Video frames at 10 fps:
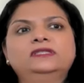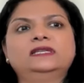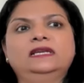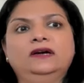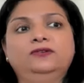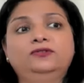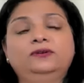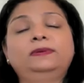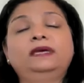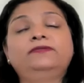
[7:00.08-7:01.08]
allowed to
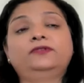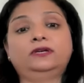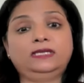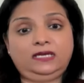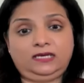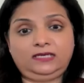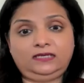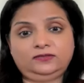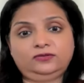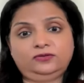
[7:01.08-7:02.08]
apply for an EAD.
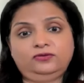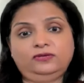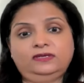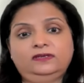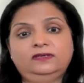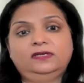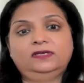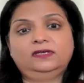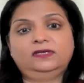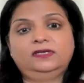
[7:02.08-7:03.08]
So you can
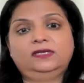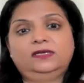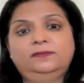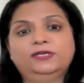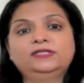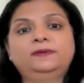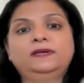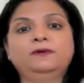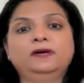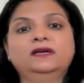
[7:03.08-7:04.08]
possibly
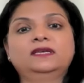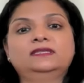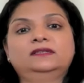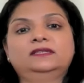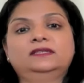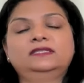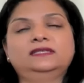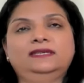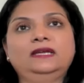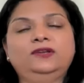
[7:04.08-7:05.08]
work in certain
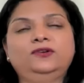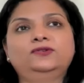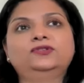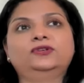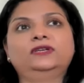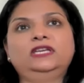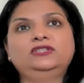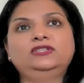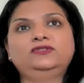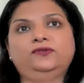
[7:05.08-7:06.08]
scenarios on a H4
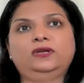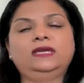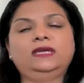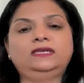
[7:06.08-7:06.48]
EAD as well.